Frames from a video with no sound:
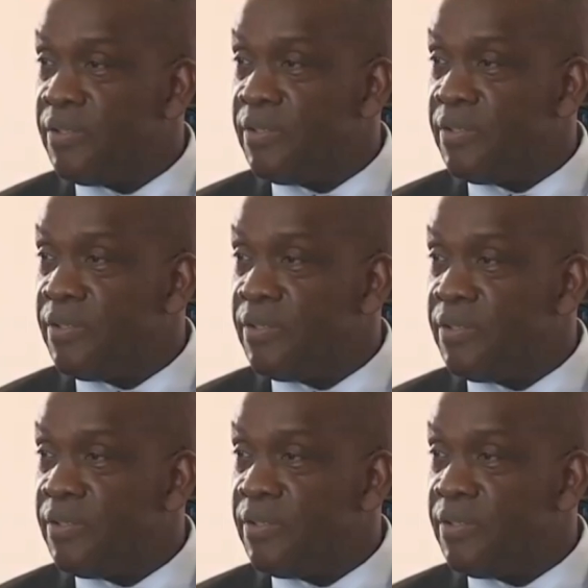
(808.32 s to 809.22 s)

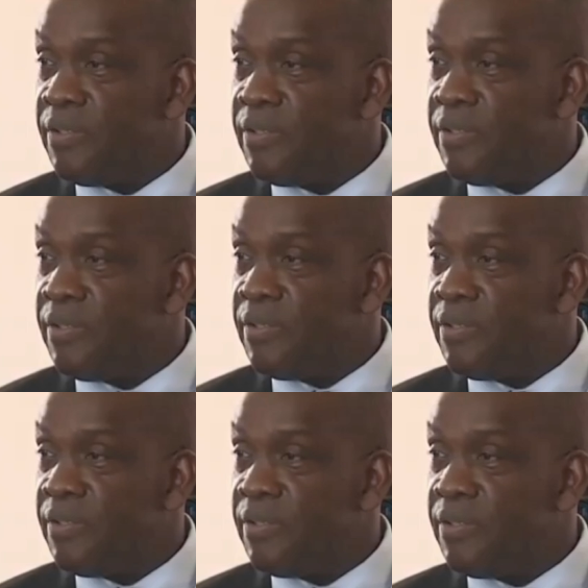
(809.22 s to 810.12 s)

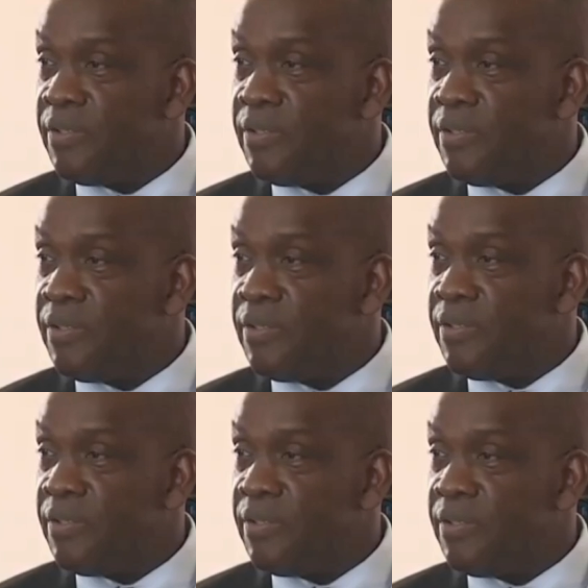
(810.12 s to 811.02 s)

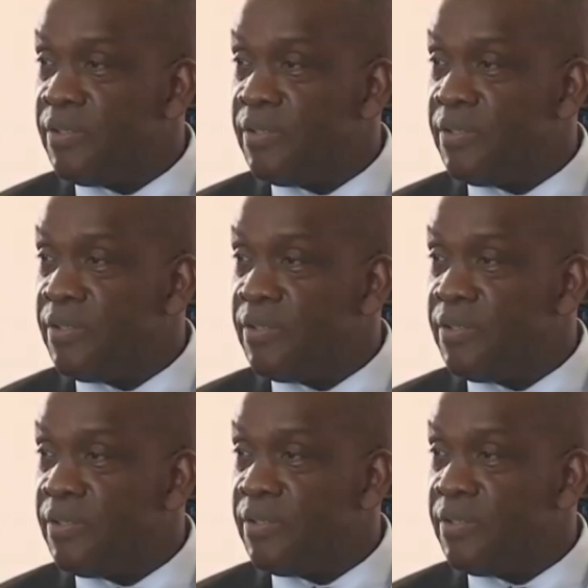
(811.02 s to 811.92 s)

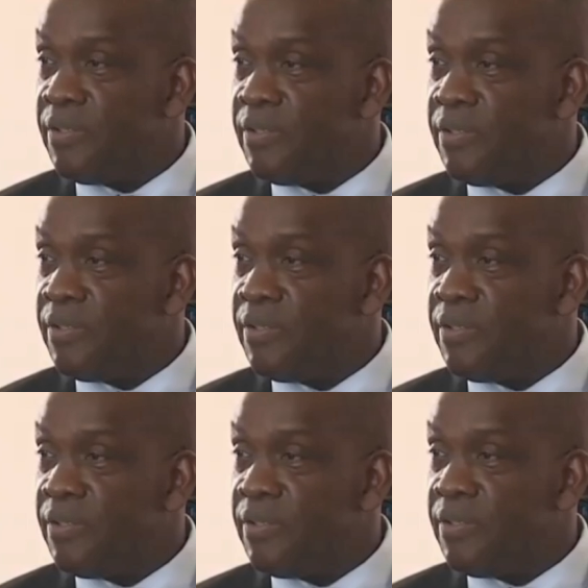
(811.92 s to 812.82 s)

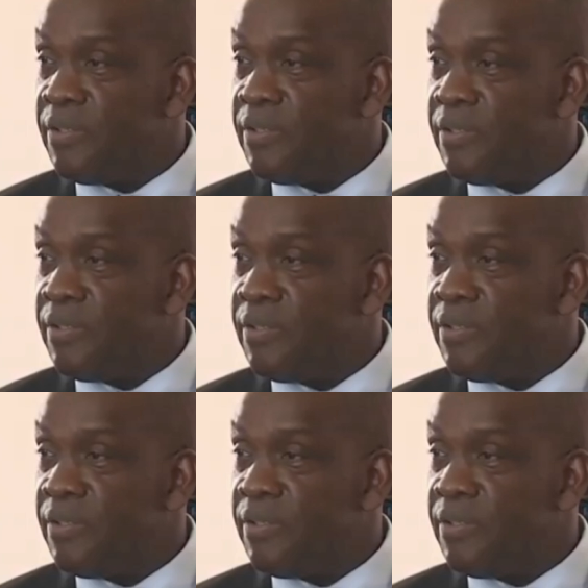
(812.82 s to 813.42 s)
[no speech]